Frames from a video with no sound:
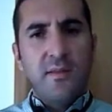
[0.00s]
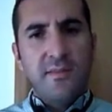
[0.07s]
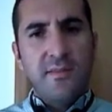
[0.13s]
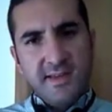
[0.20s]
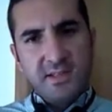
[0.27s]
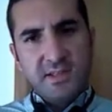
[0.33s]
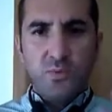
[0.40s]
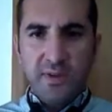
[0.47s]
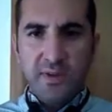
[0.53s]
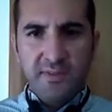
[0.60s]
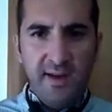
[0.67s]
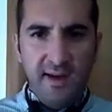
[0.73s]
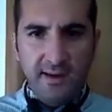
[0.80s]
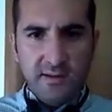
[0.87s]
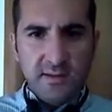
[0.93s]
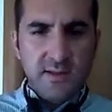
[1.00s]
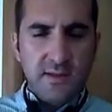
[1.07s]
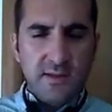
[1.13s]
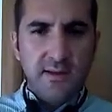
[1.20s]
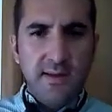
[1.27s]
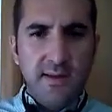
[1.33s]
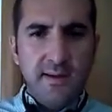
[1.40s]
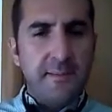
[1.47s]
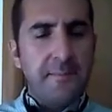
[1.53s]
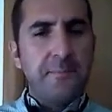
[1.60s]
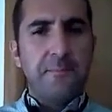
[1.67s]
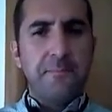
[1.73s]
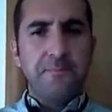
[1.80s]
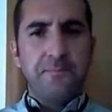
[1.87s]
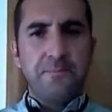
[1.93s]
this with that? Yeah.
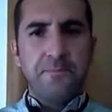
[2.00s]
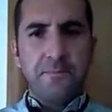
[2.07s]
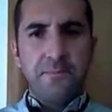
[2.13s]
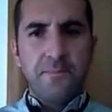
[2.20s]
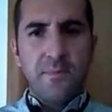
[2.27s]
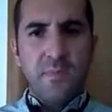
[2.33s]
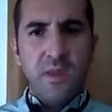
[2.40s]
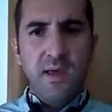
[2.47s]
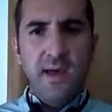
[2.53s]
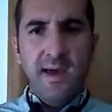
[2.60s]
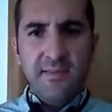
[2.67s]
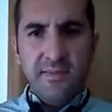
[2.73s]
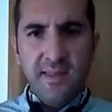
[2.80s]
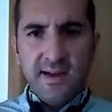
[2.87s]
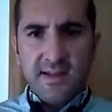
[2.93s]
And